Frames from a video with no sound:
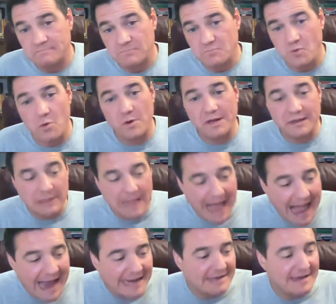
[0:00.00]
What we
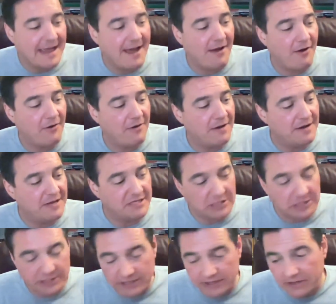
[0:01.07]
lack now, and it's
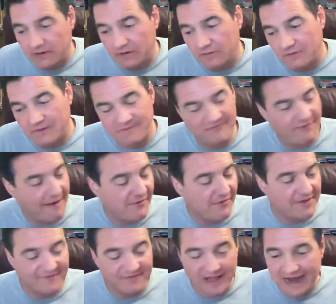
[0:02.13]
clear we
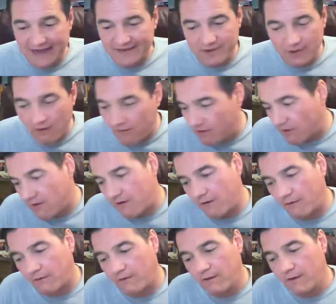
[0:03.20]
probably have lacked it all
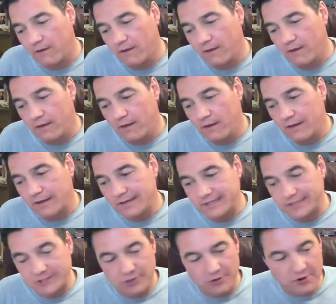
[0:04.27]
along, is
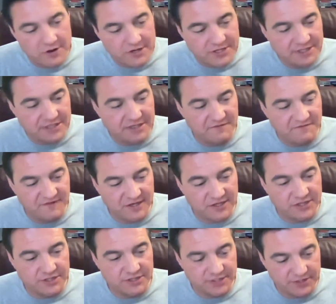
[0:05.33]
the courage and
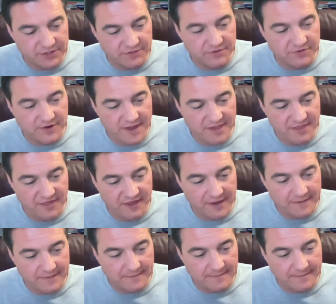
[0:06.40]
conviction to do the right thing.